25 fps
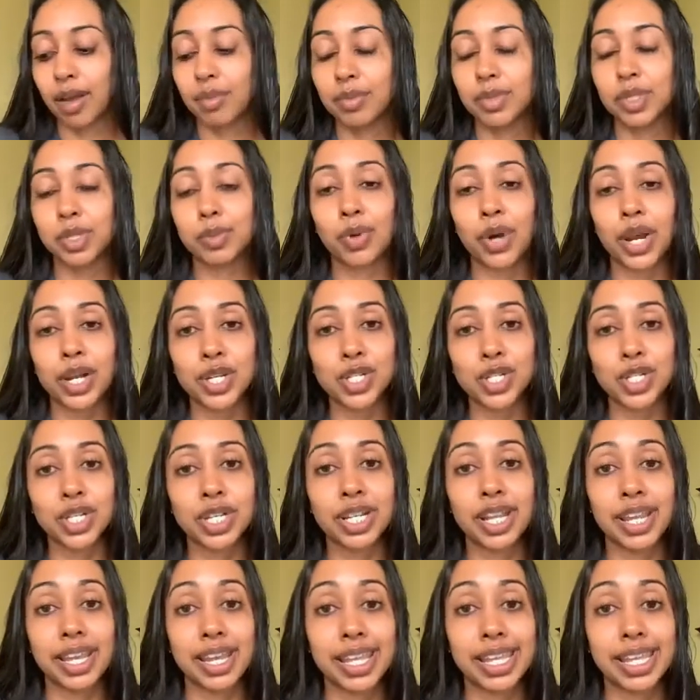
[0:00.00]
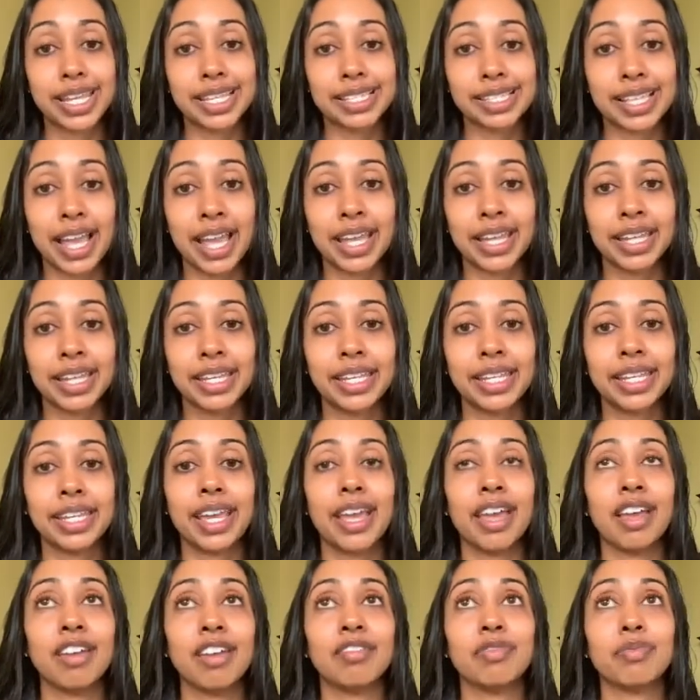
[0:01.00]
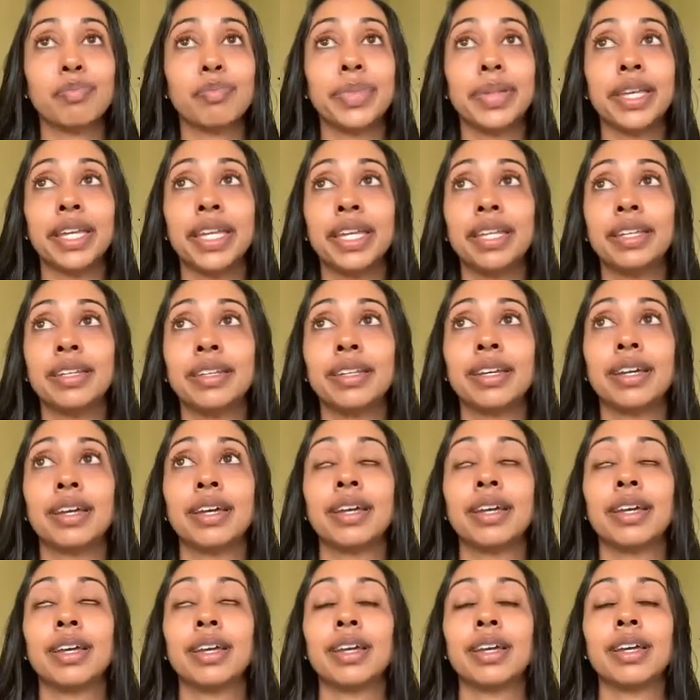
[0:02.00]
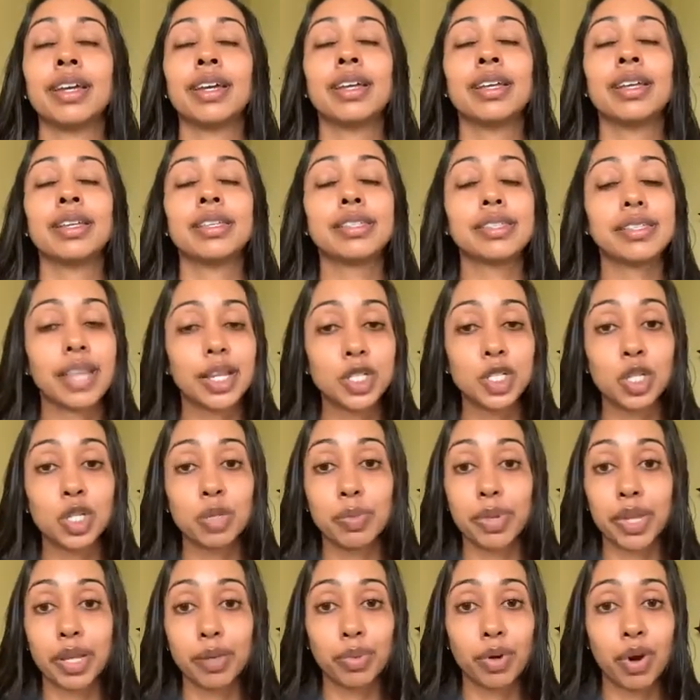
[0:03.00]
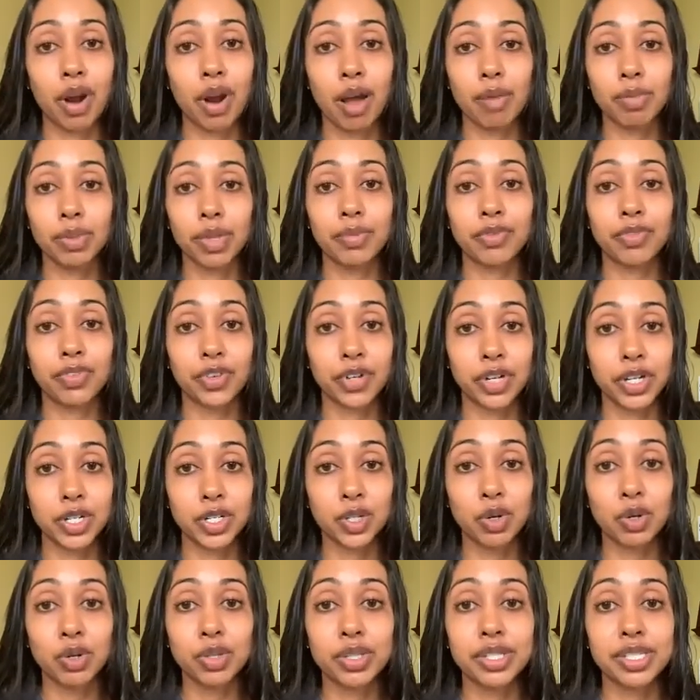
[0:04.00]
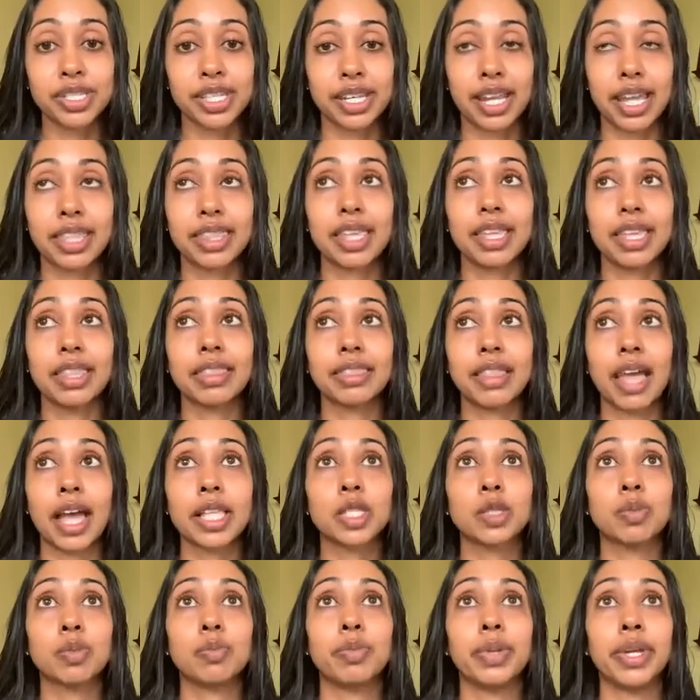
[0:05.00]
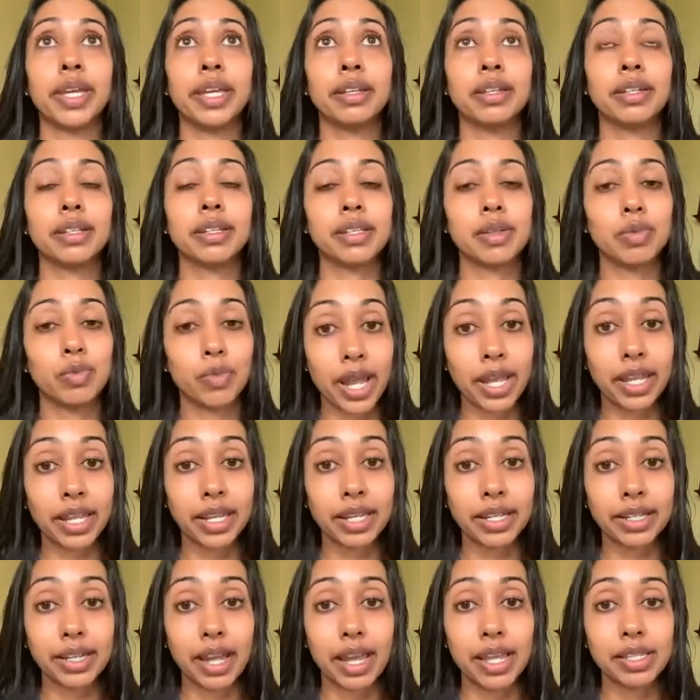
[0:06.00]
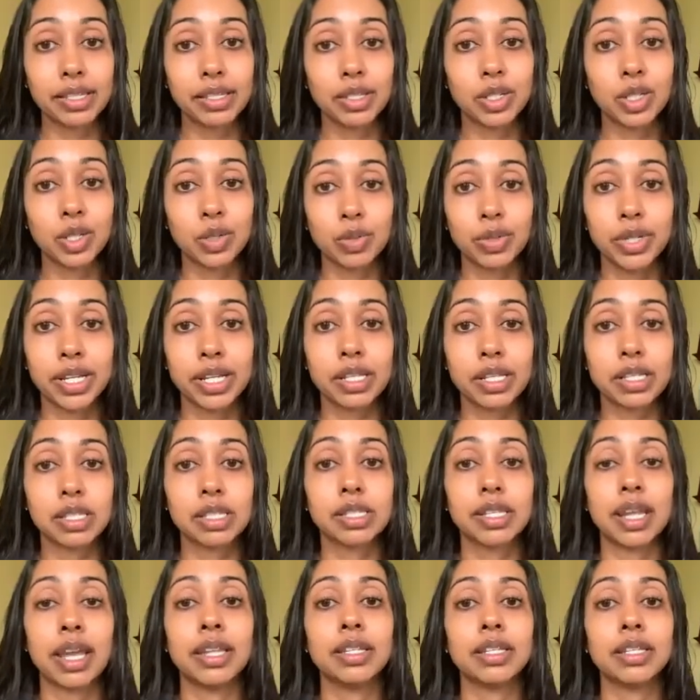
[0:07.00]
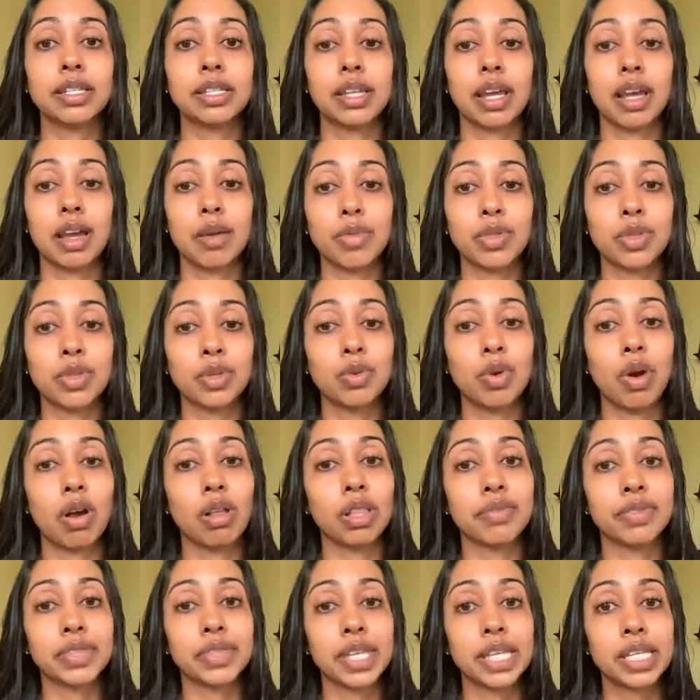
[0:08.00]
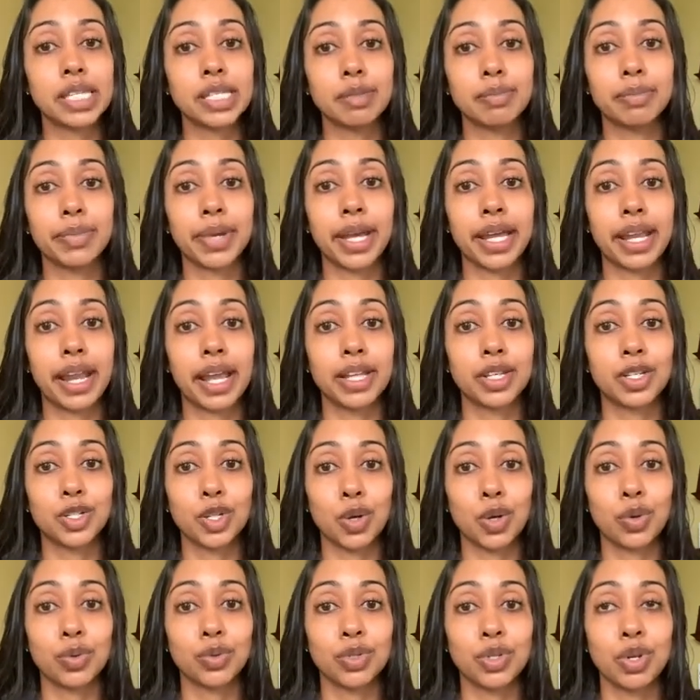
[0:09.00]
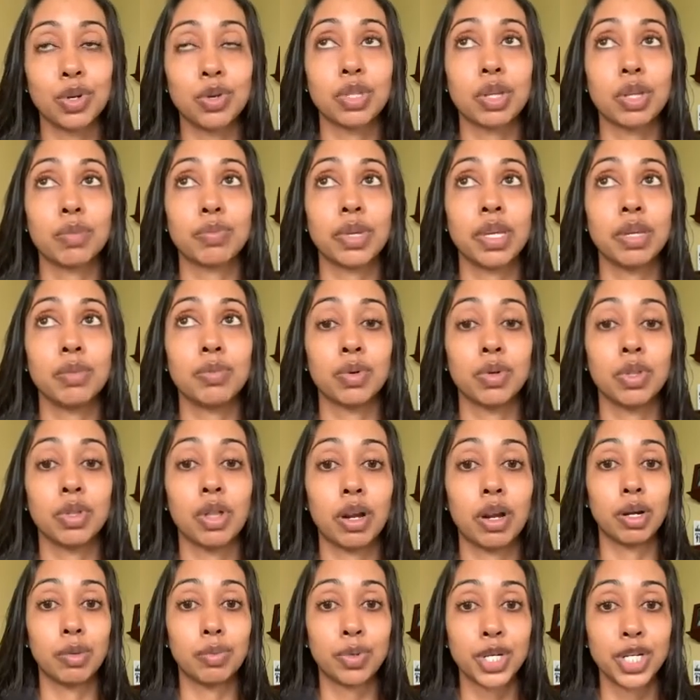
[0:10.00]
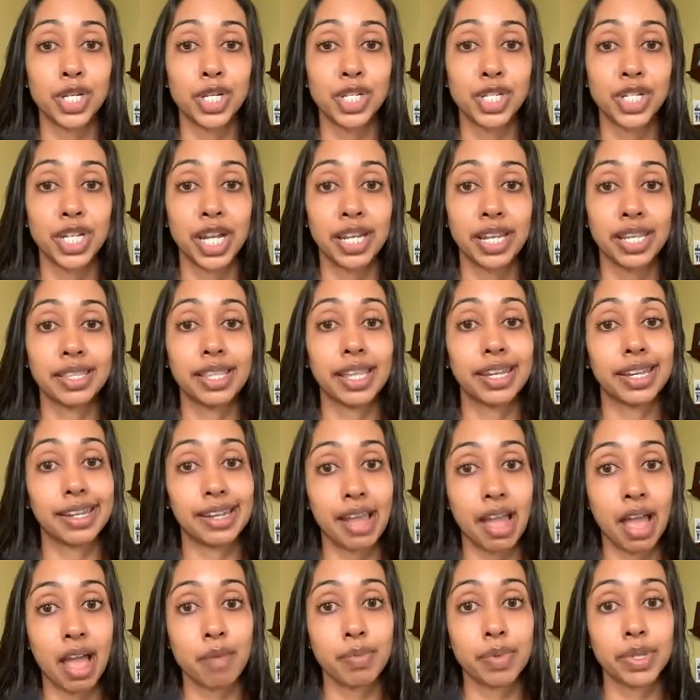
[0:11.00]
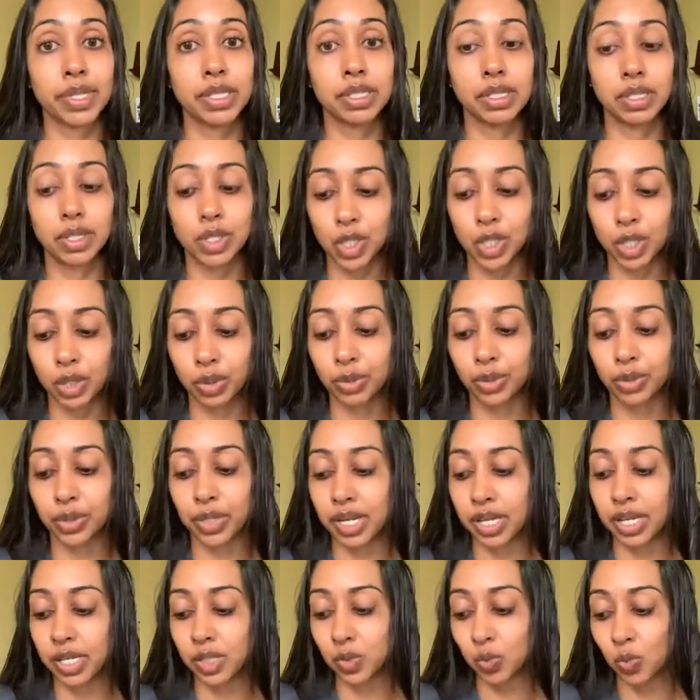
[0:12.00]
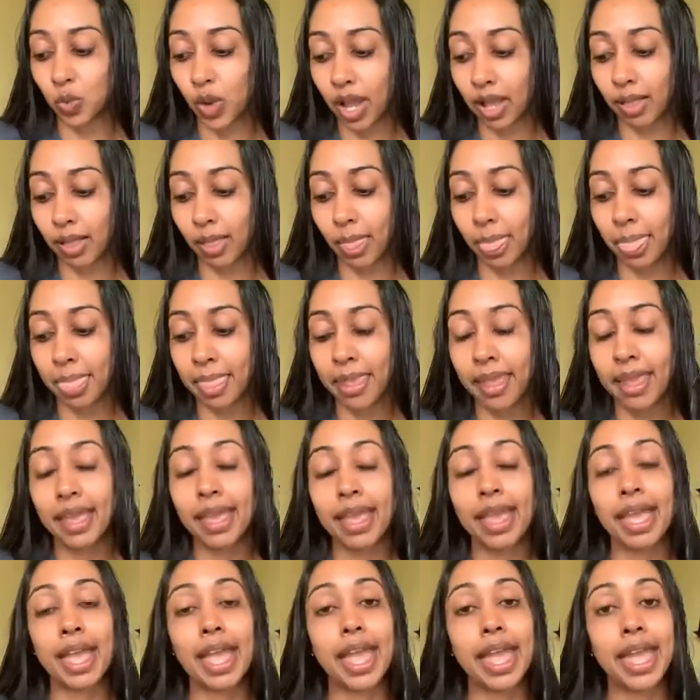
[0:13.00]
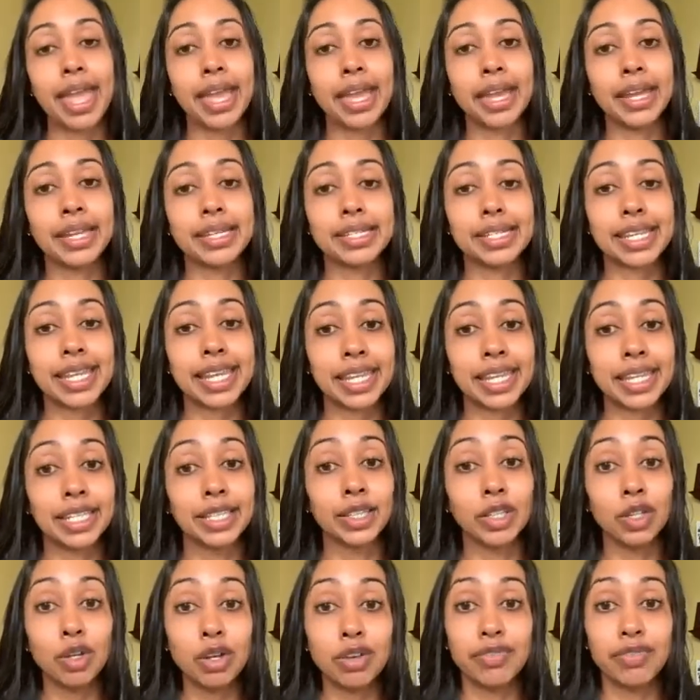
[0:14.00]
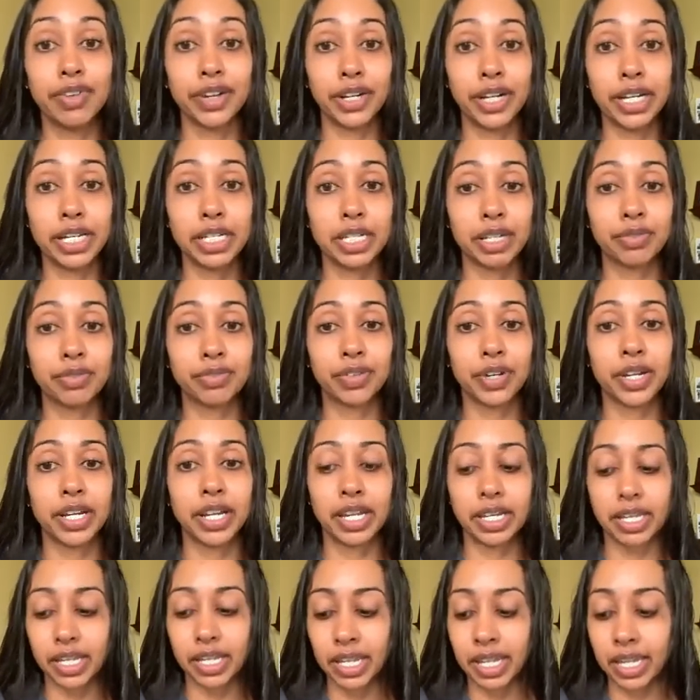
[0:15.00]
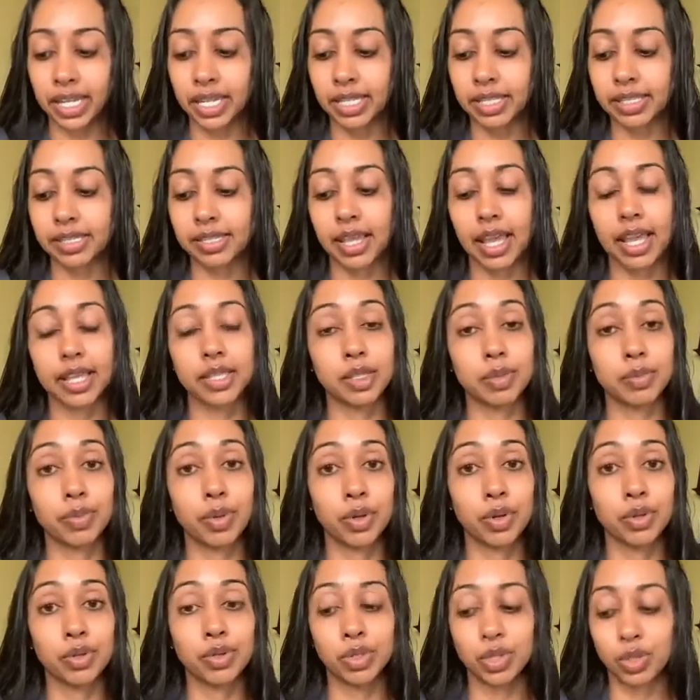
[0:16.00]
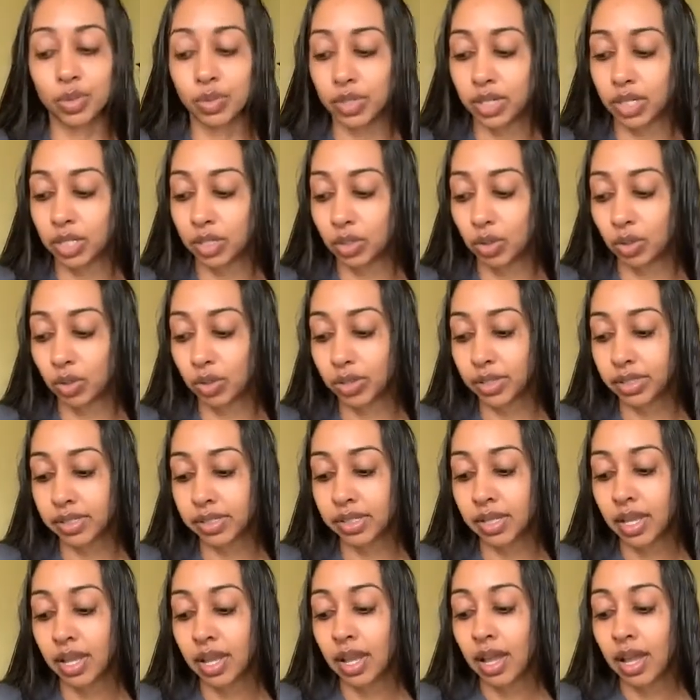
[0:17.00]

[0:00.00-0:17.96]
Depression and anxiety have been such a big problem for adults, and I think that's been recognized to an extent through all of this, but I don't know that people appreciating that it happens in children as well. And it can look very different in kids as opposed to in adults.